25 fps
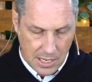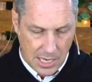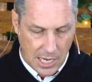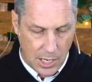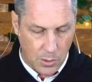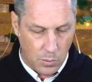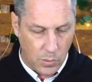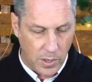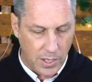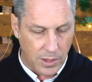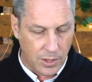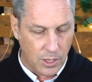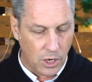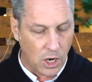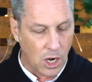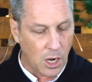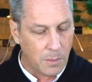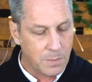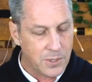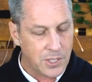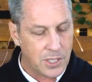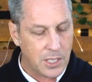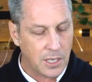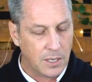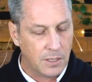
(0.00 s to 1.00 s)
And when the
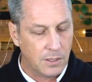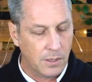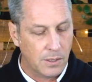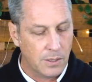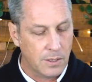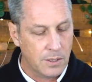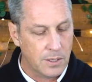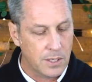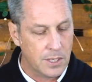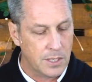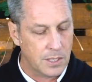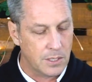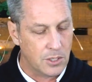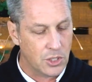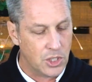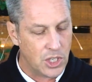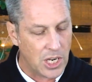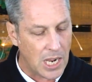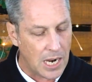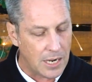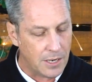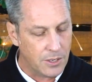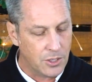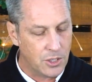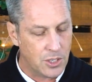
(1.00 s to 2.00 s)
obstacles and
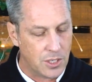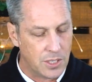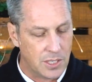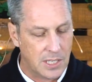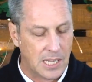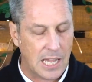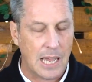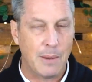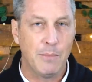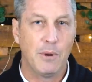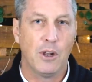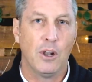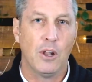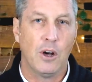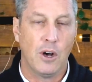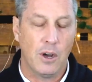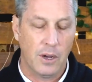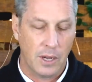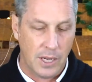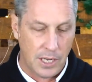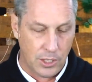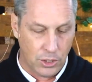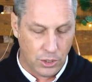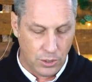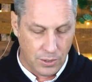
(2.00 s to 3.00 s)
challenges come
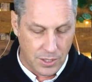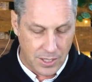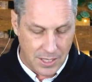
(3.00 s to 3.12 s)
along and you